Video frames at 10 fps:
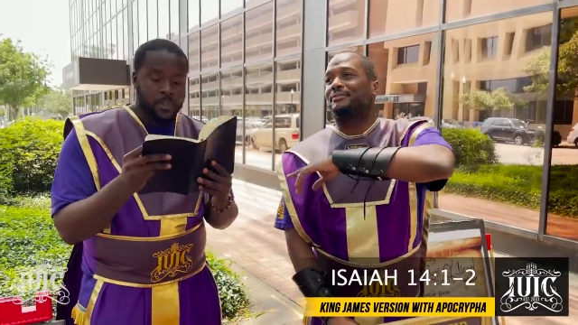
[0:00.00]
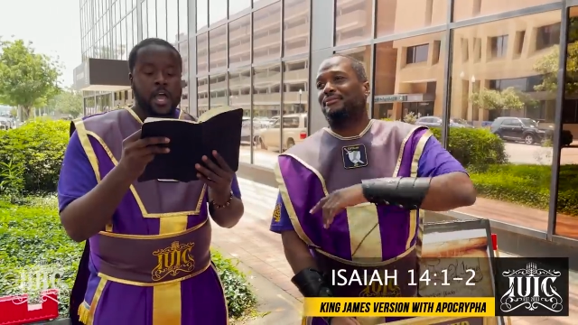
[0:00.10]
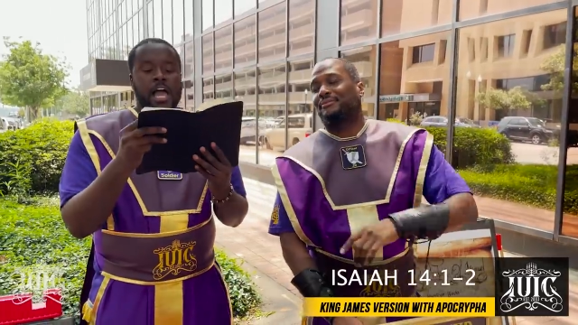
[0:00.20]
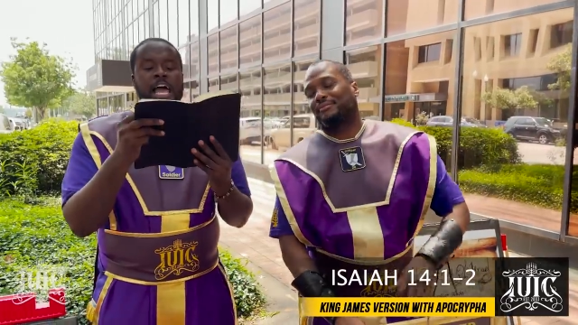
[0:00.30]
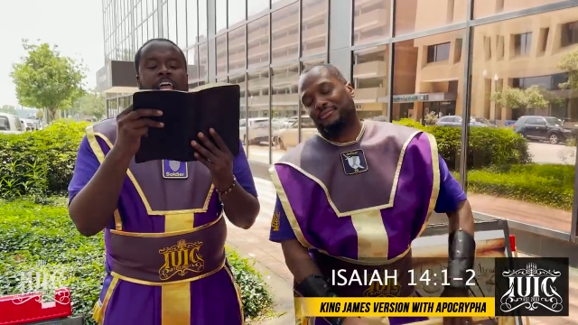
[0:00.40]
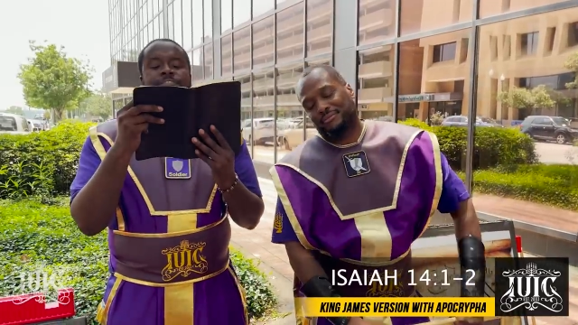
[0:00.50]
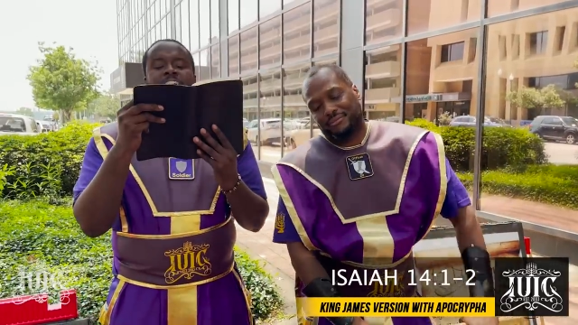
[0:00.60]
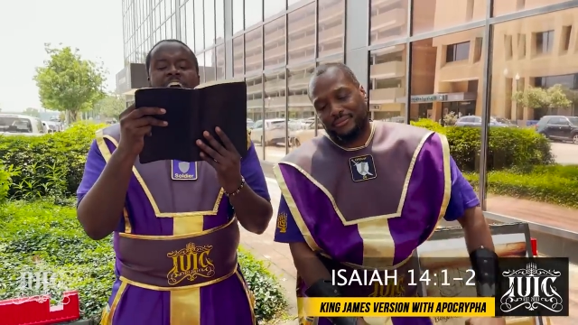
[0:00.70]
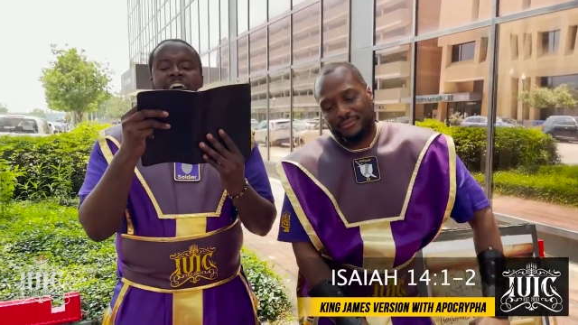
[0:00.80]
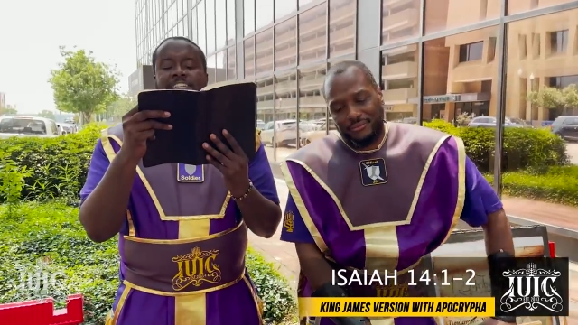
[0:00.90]
Speaker 1: And
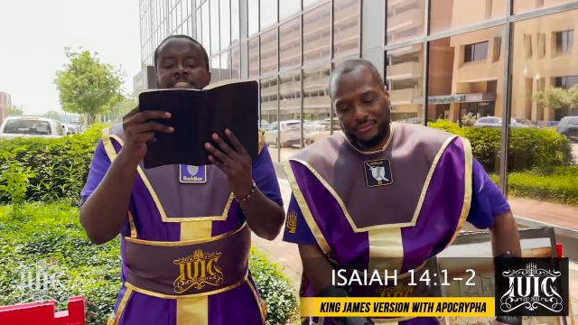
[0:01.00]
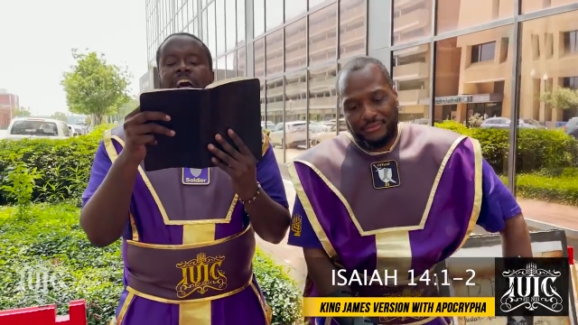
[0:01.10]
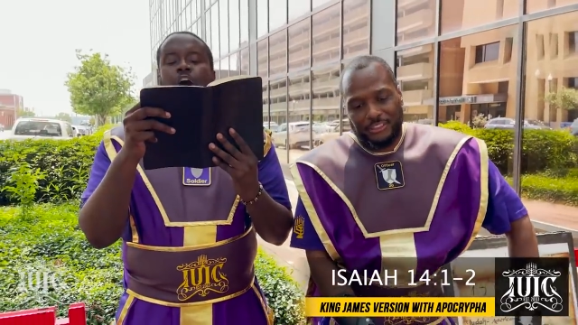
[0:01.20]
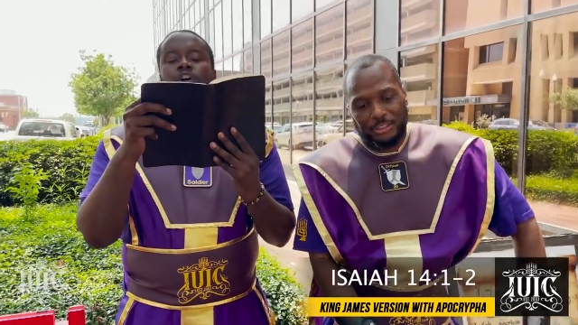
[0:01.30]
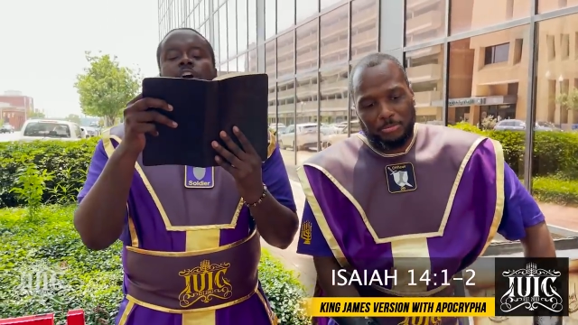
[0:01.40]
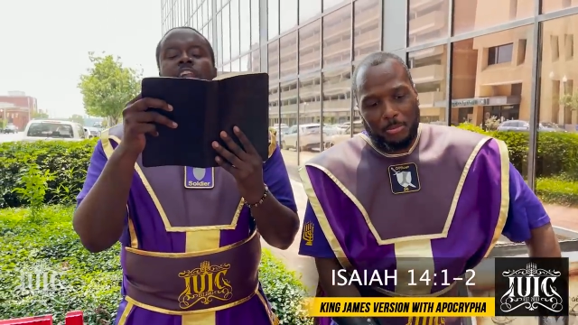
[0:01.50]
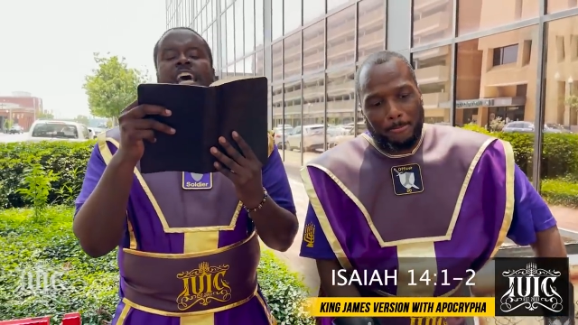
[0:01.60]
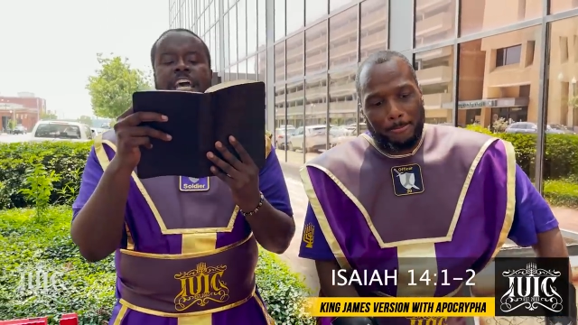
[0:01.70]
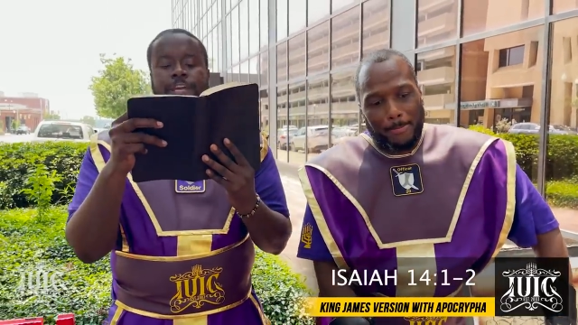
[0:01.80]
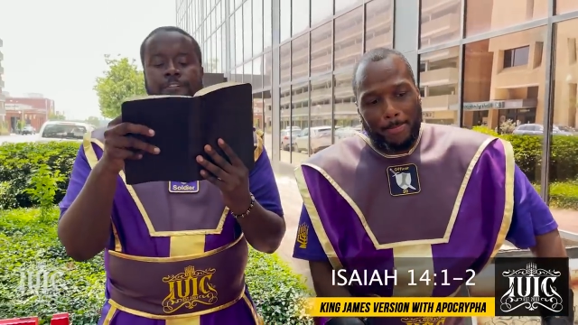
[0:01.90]
they shall
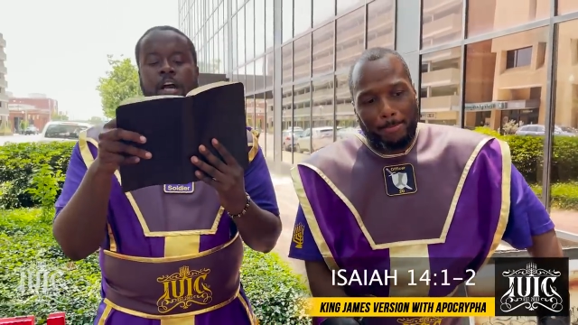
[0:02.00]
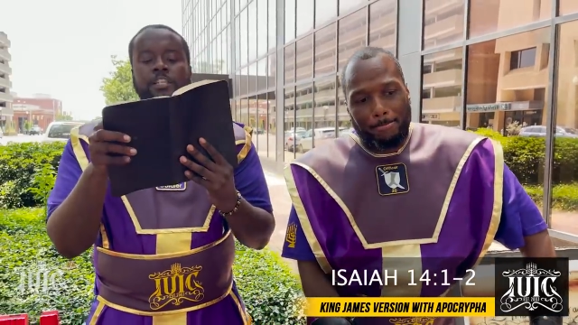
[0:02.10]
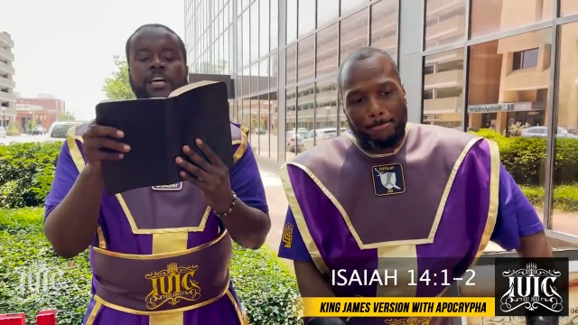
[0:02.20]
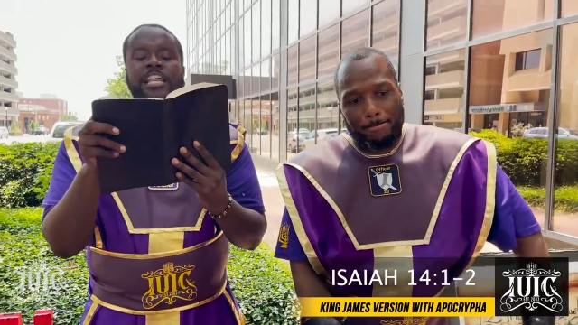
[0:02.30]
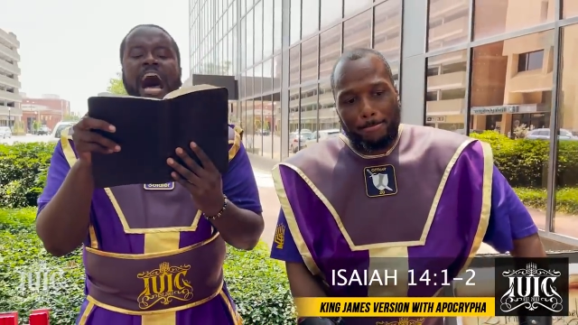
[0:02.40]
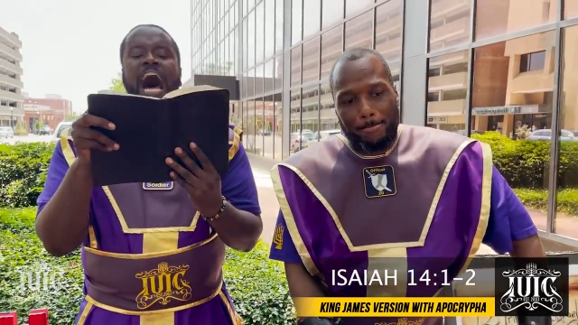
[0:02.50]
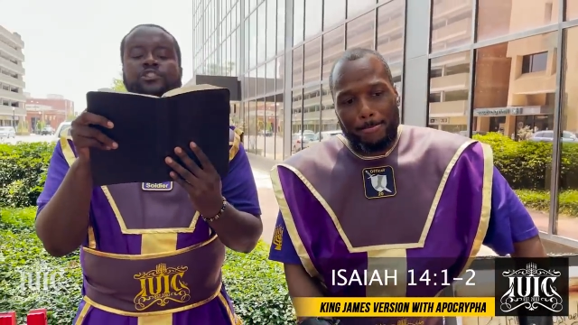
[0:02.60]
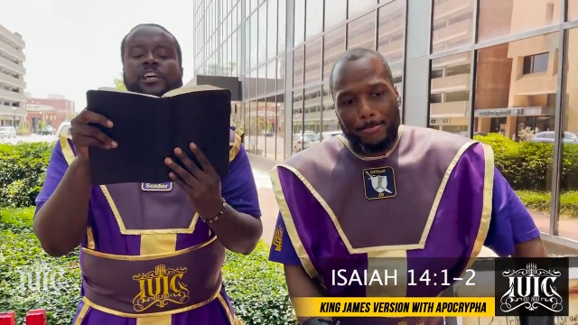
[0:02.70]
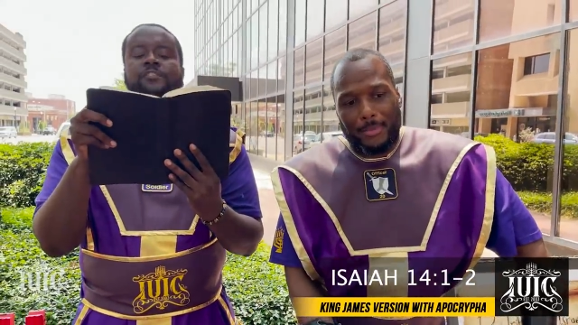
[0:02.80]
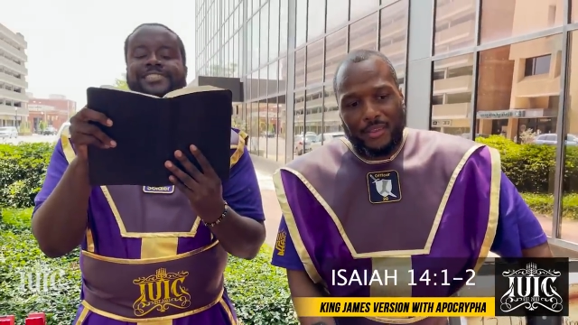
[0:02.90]
cleave to the
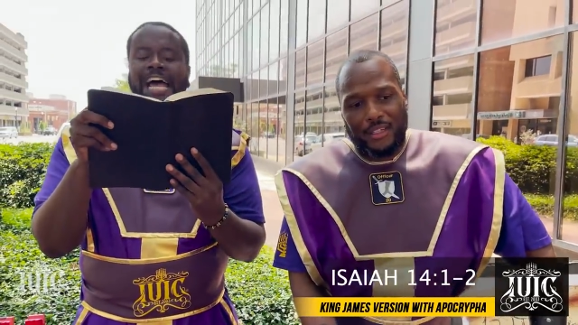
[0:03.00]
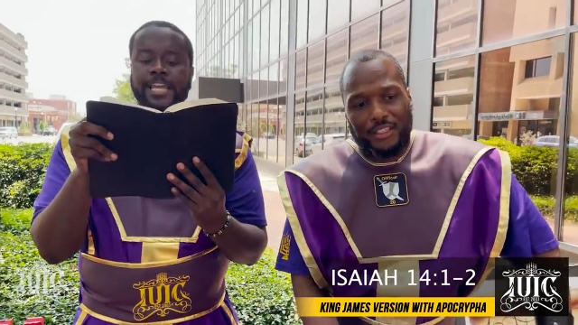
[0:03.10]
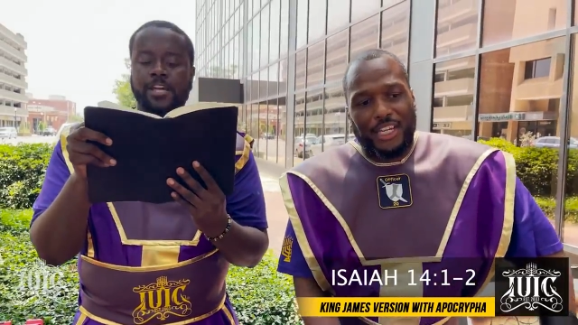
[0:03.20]
house of Jacob.